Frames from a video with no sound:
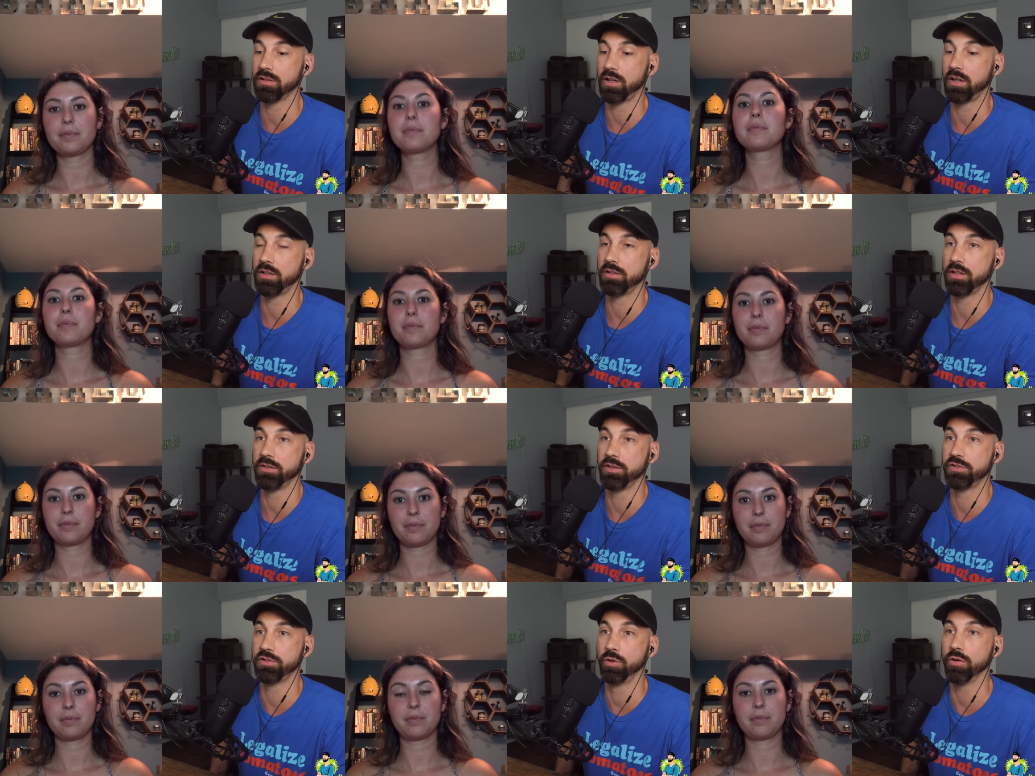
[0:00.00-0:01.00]
Speaker 1: on
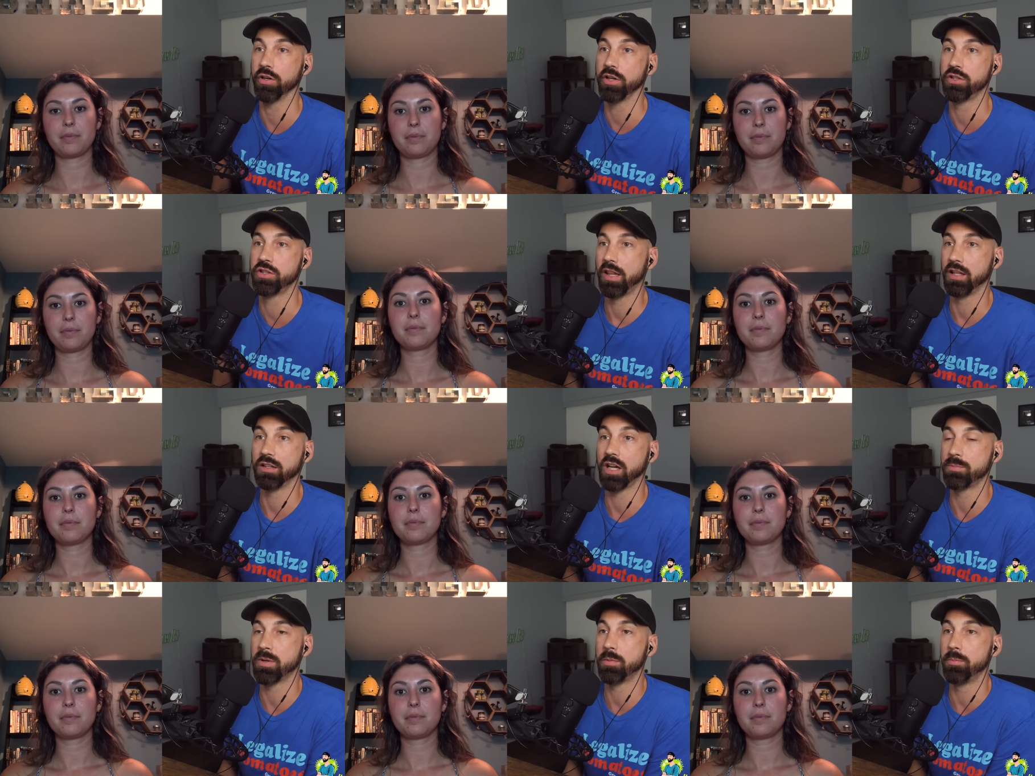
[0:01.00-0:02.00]
the storage. I think a
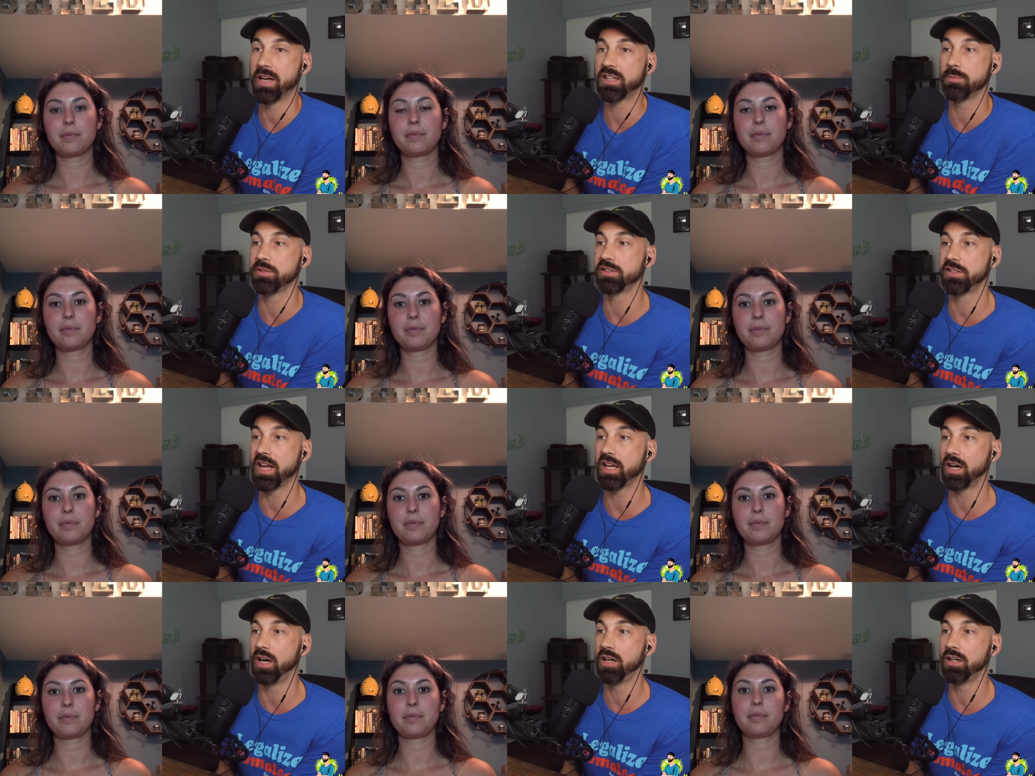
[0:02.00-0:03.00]
lot of people make the
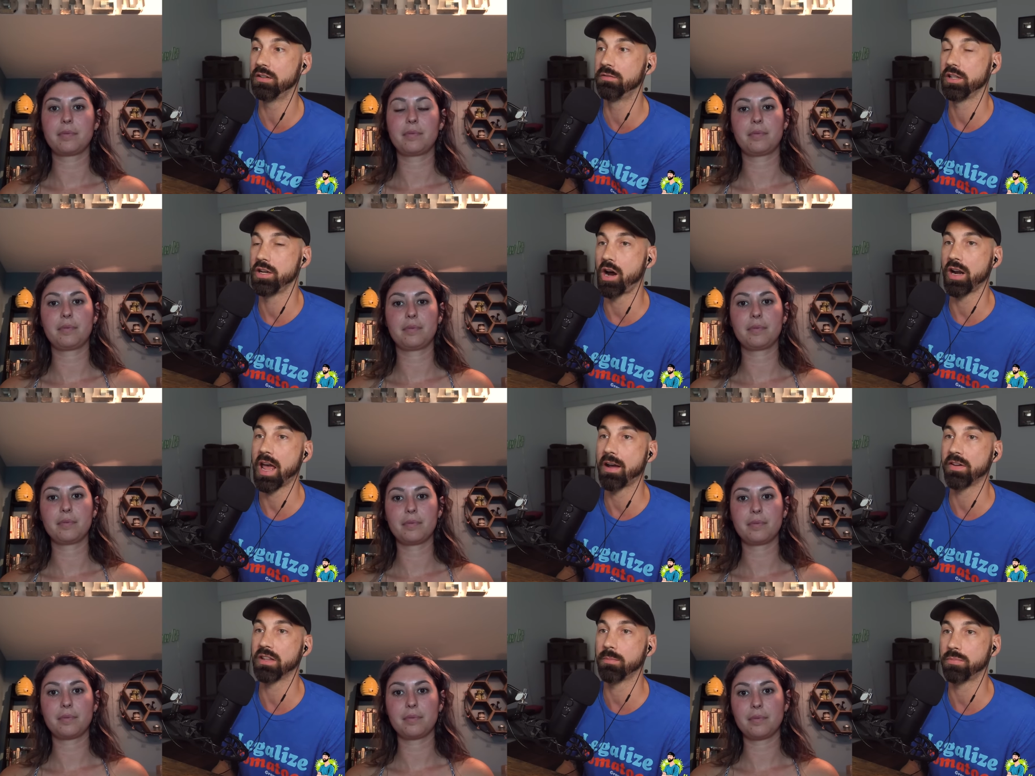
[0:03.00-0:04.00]
mistake of not
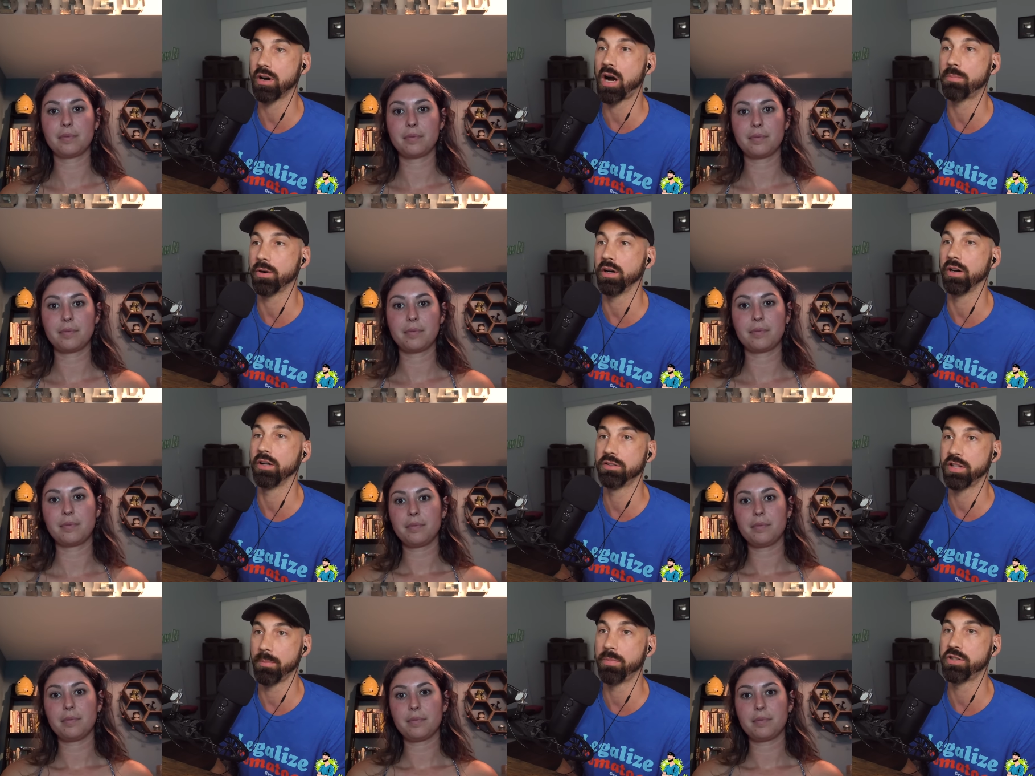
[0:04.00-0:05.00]
having the
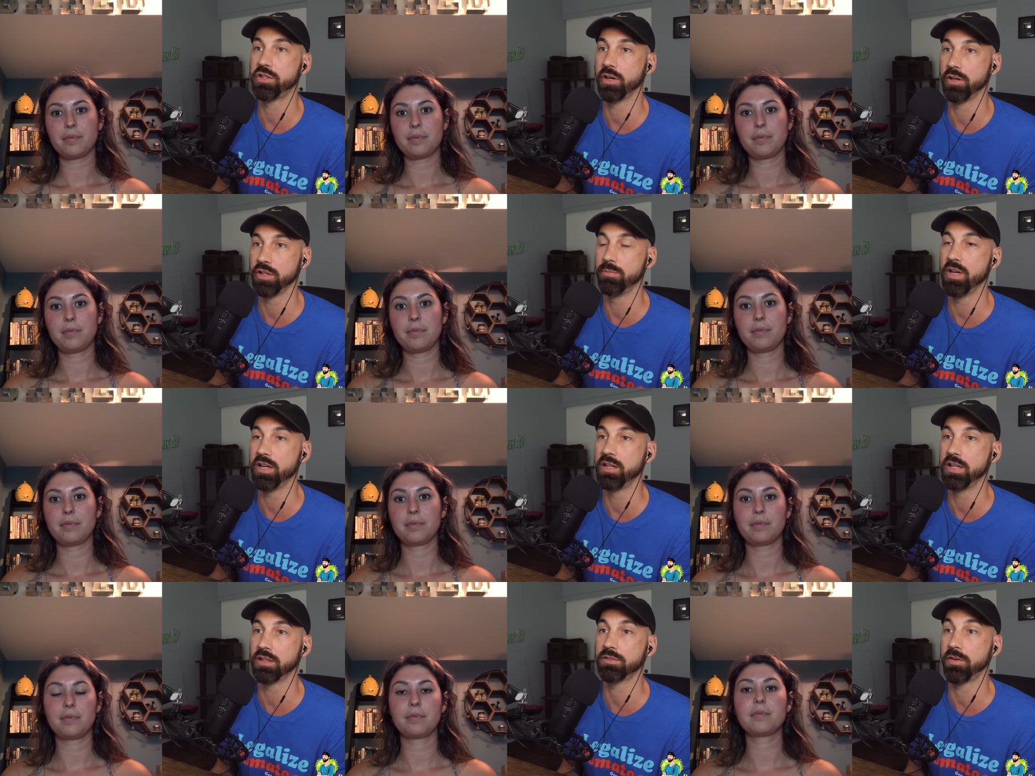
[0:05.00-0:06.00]
proper temperature and
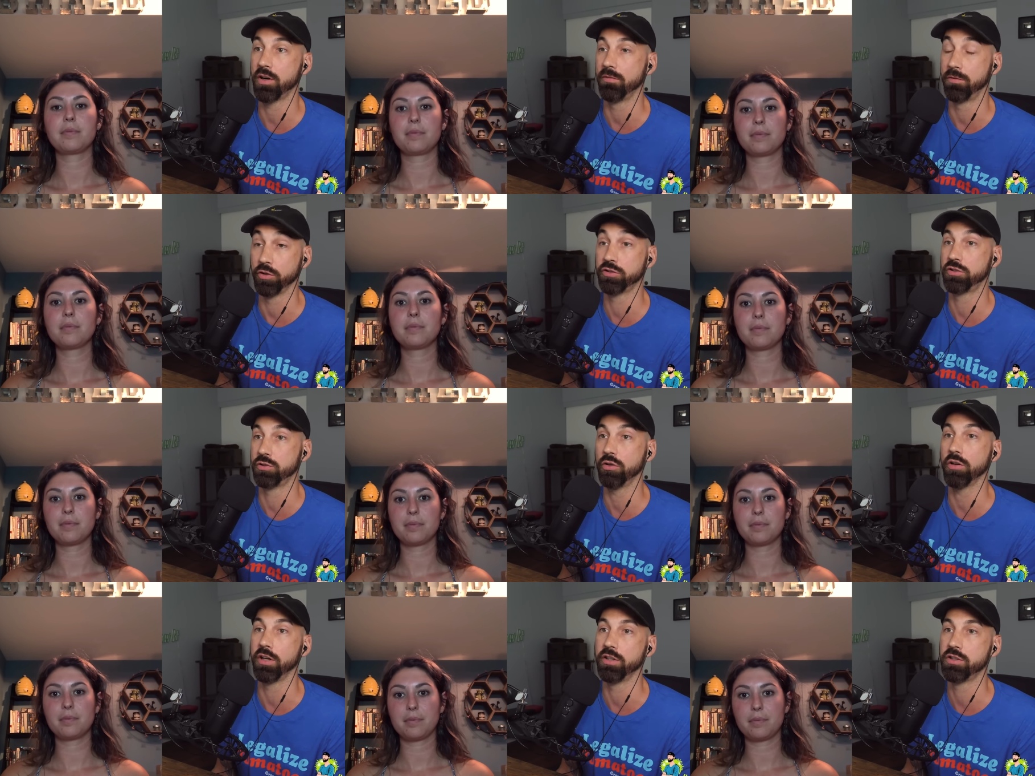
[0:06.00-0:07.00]
humidity as far for
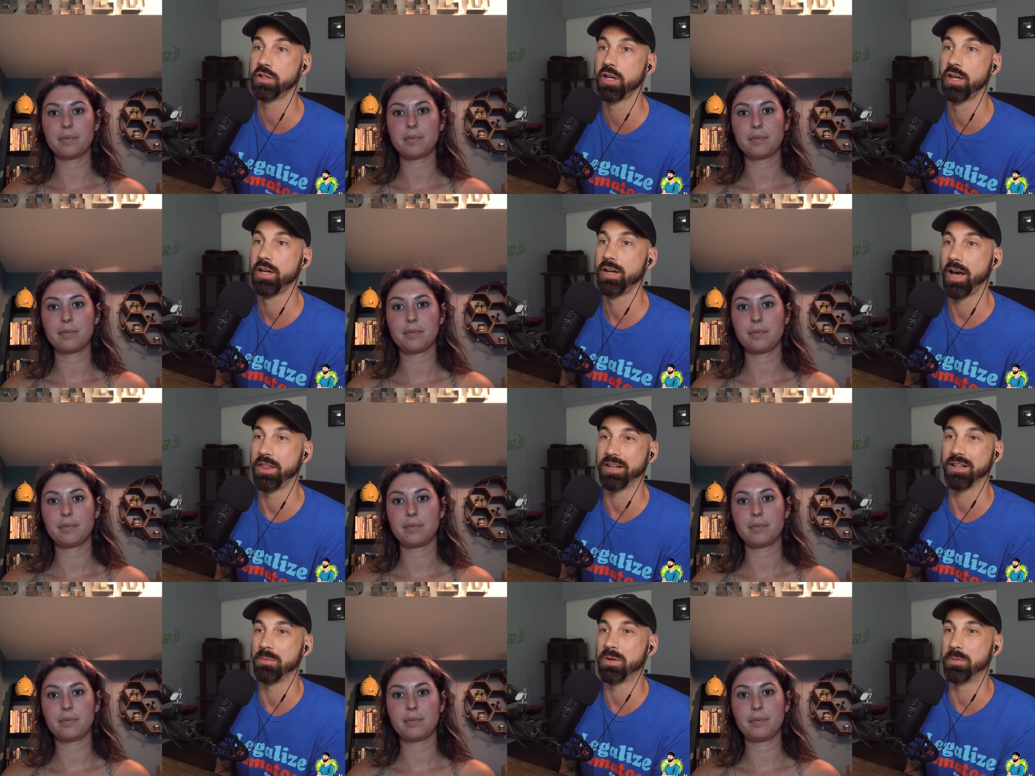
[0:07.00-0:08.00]
storage. I
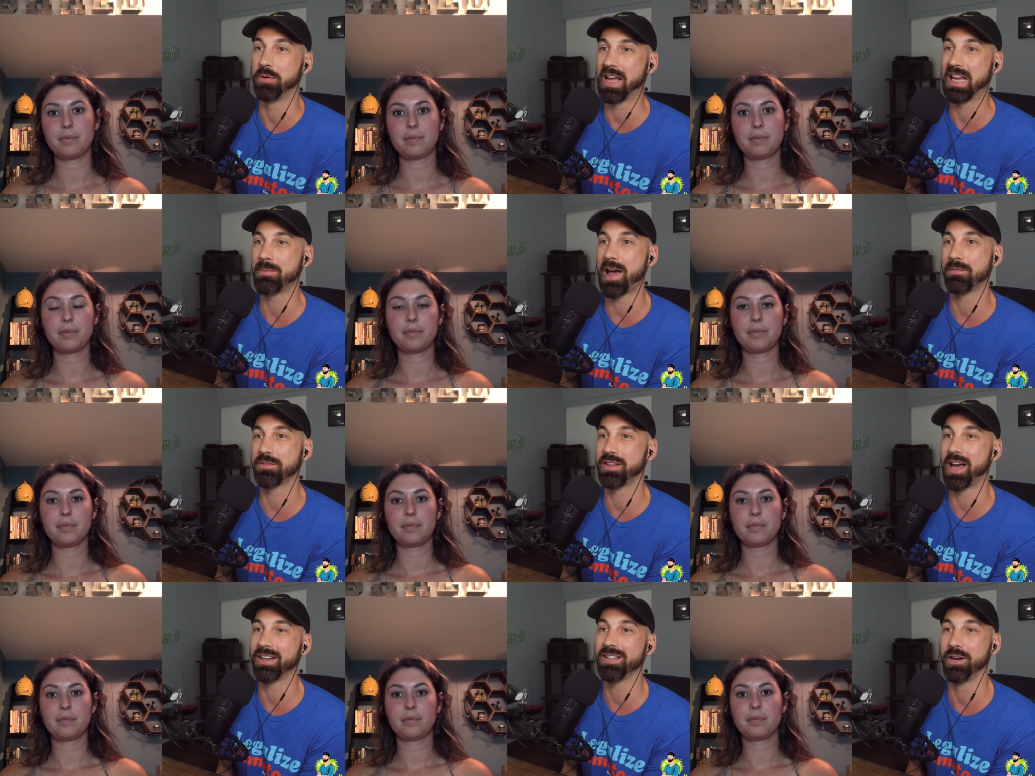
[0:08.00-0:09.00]
think a lot of people aim
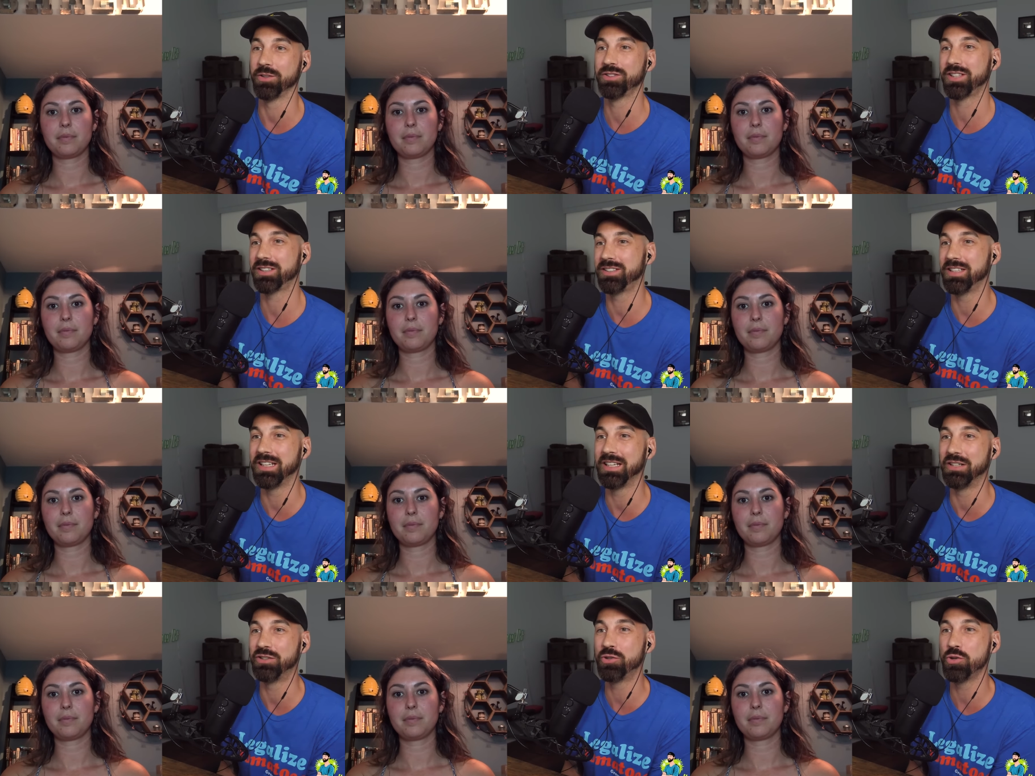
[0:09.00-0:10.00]
after that, you know,
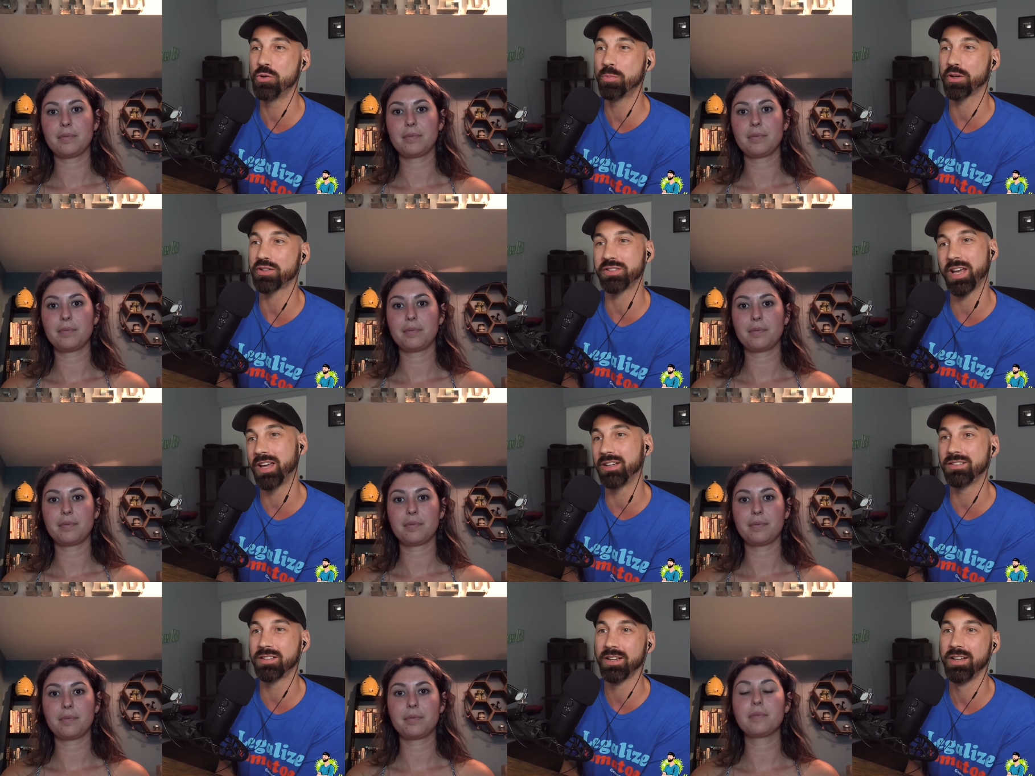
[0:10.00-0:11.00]
62%.